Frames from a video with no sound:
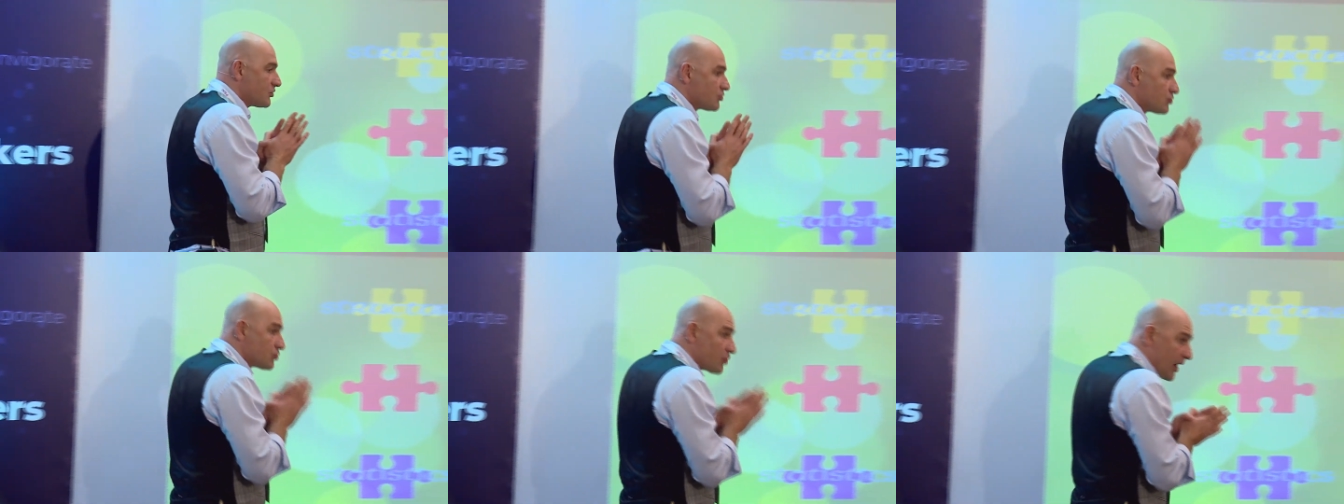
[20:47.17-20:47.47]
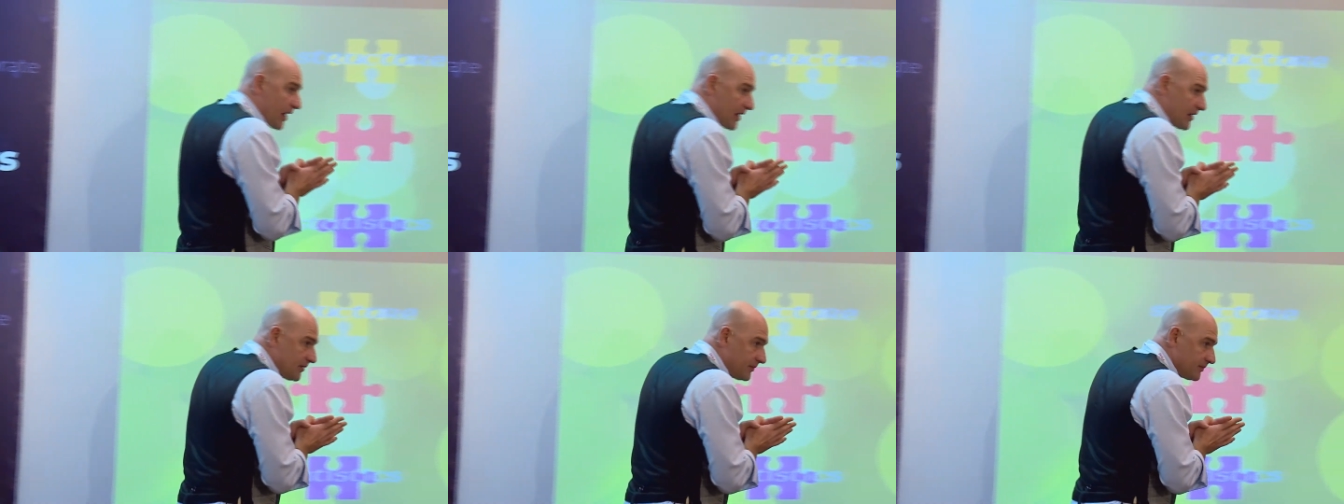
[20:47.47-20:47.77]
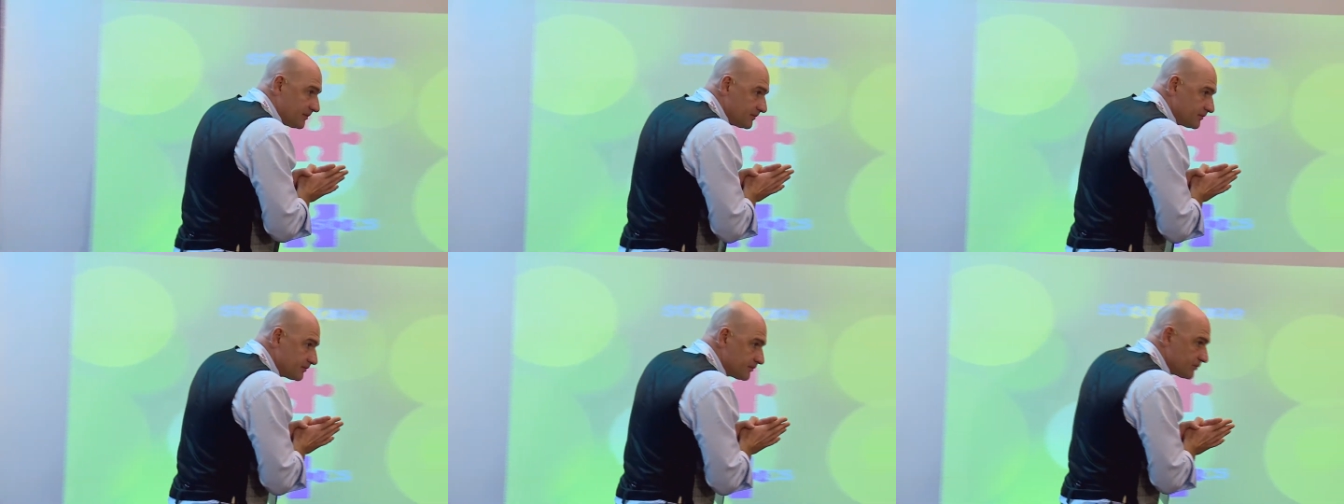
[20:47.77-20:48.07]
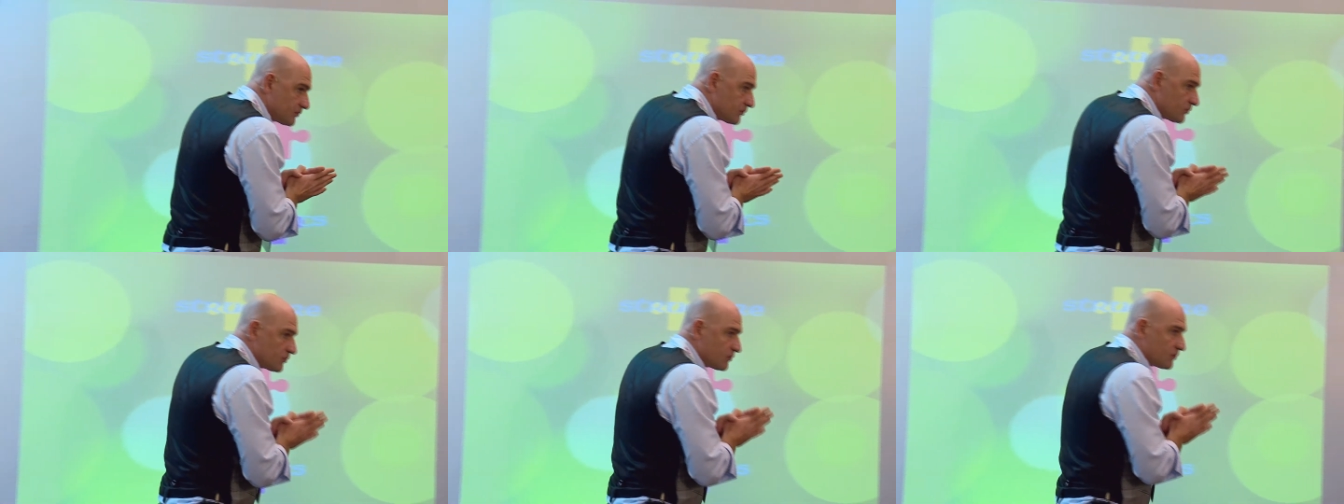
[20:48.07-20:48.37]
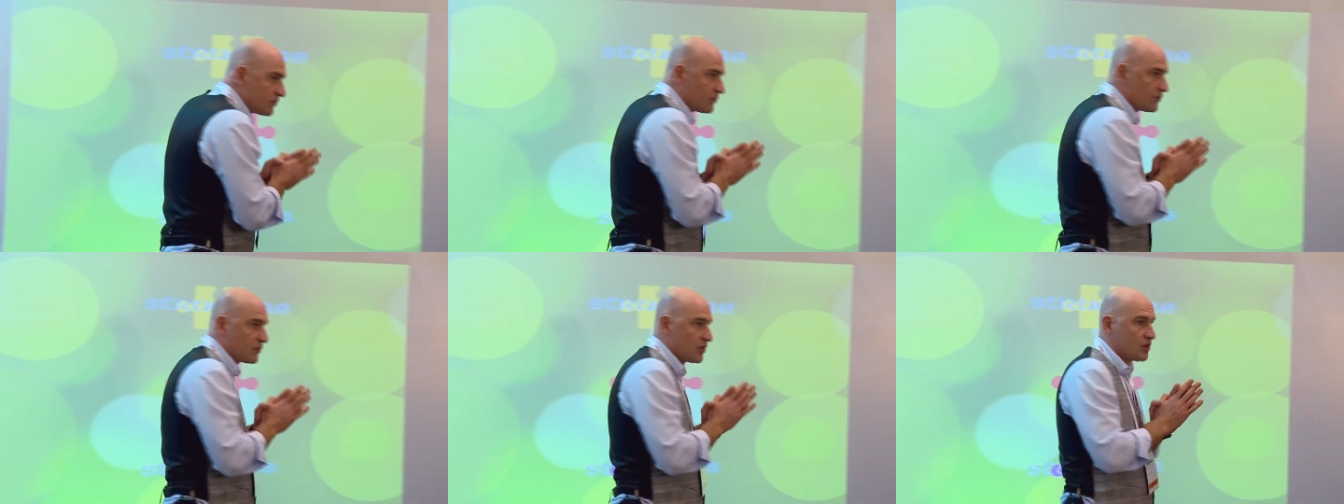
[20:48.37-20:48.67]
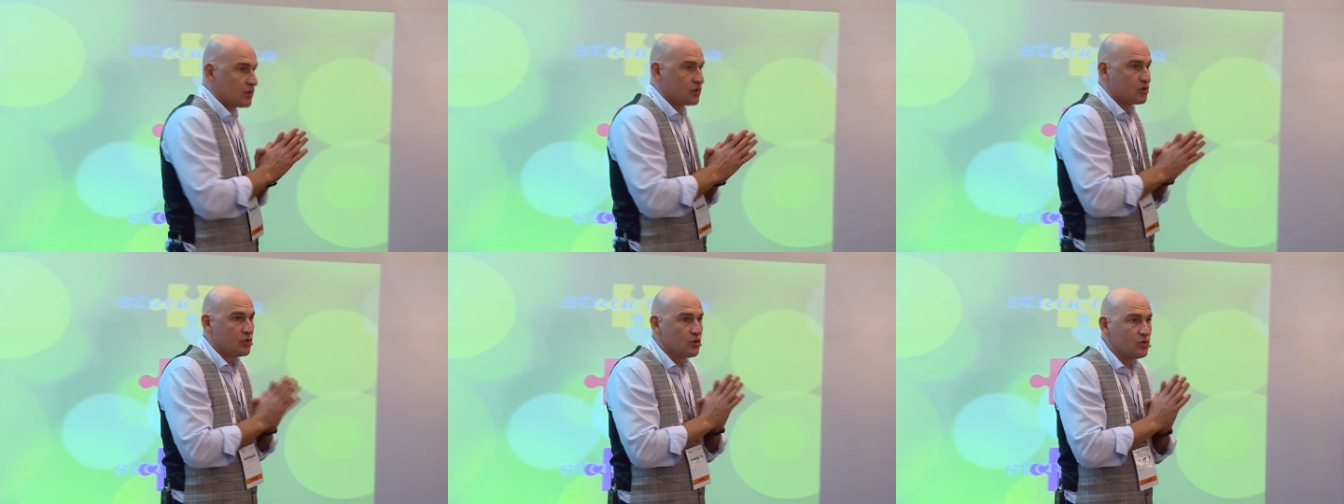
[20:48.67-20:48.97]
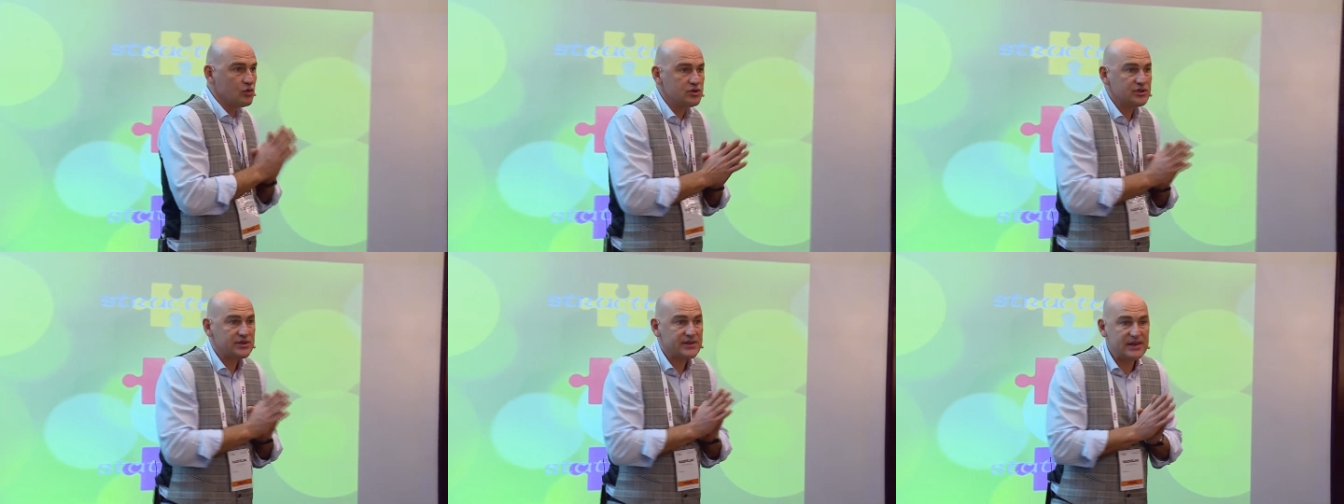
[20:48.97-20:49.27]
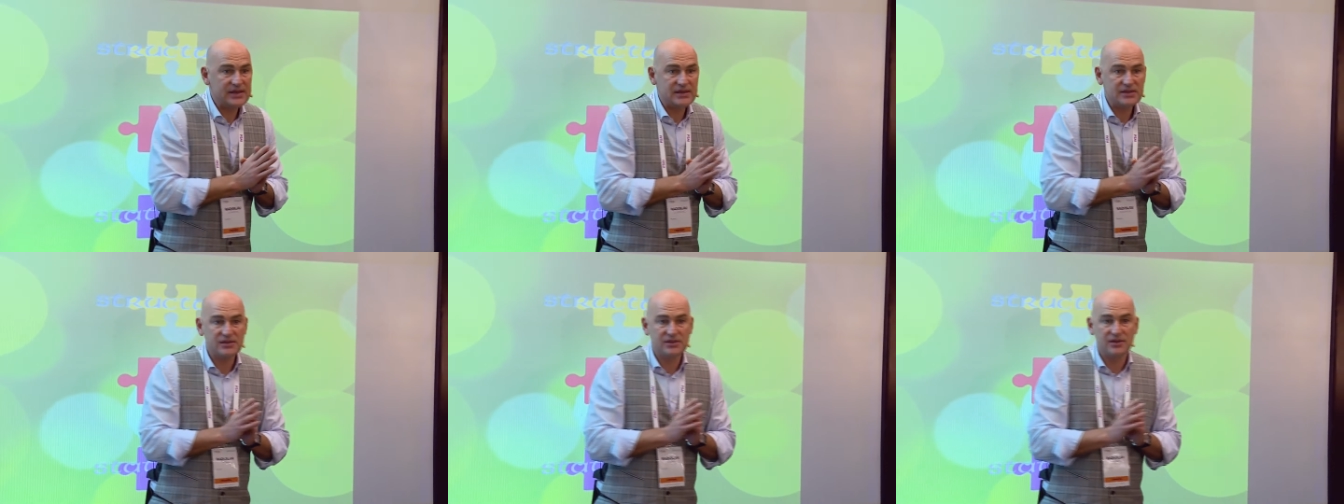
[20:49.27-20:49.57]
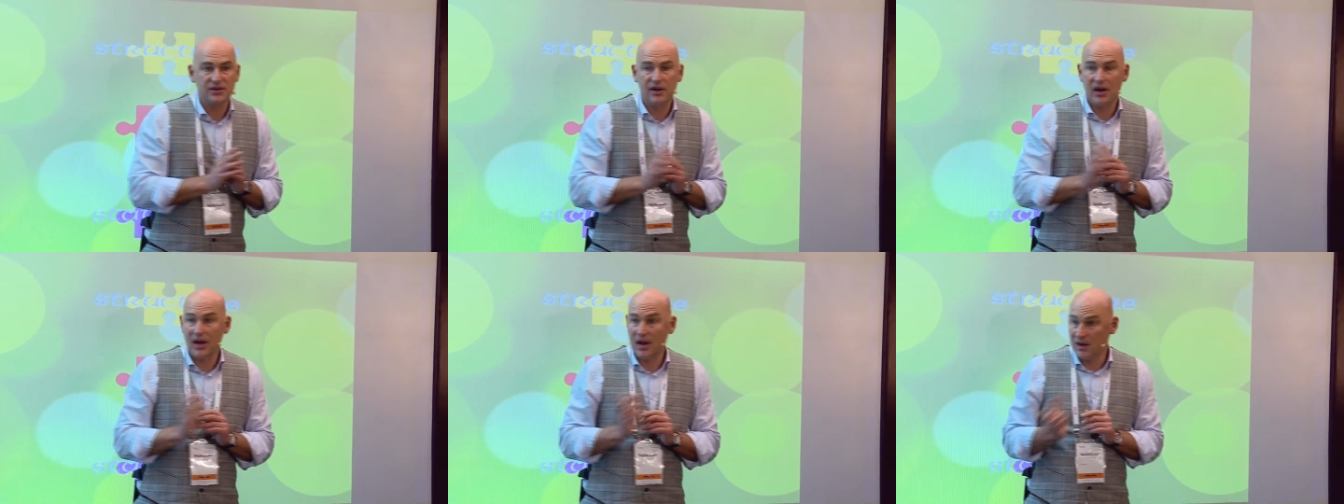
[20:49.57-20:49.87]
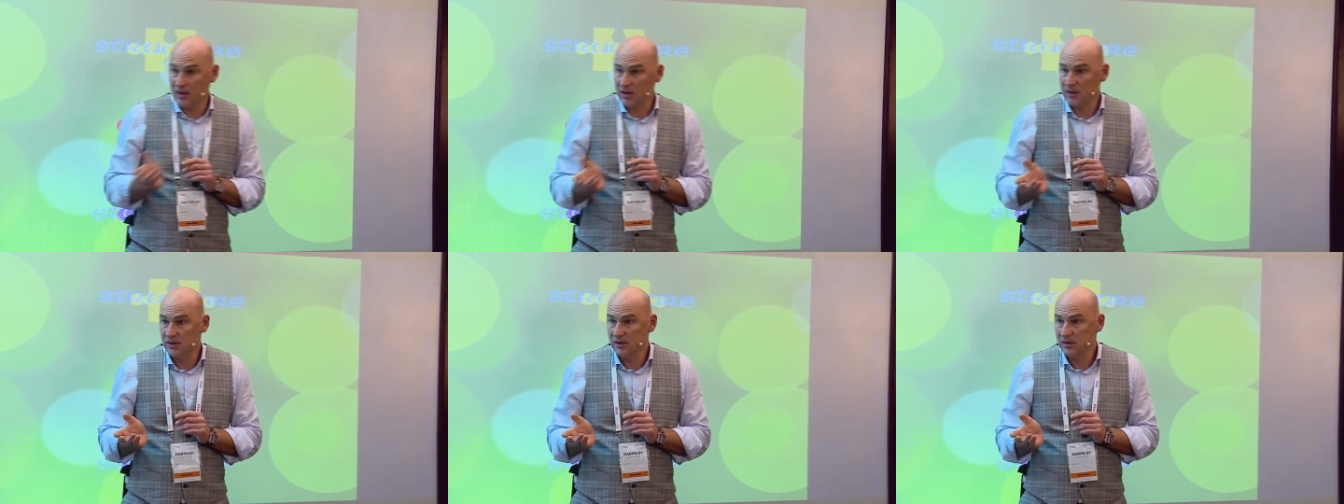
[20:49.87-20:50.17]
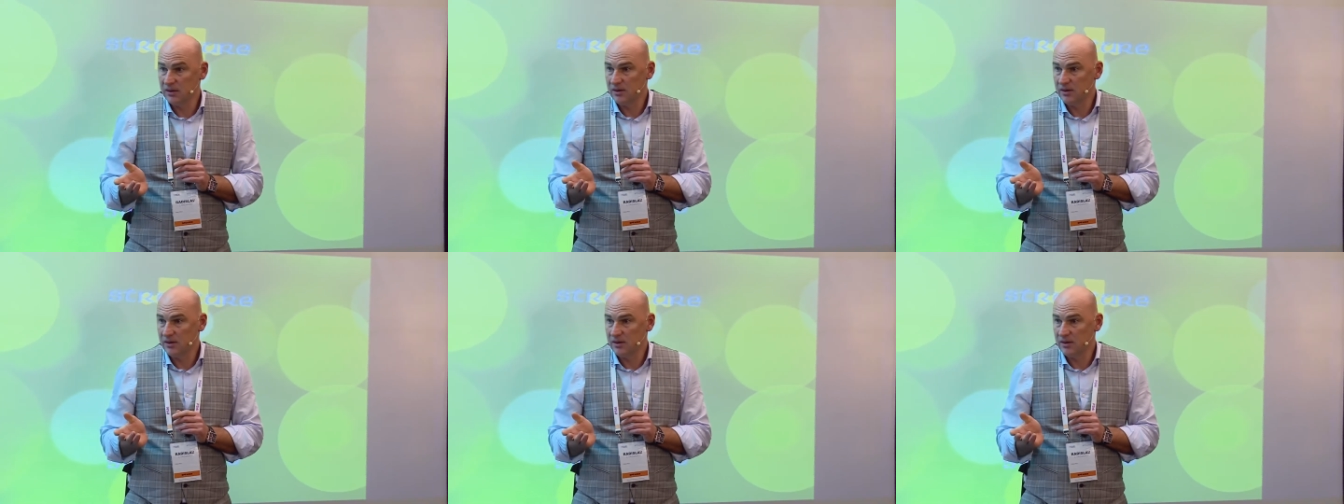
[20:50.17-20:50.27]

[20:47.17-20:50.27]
Try to use this hack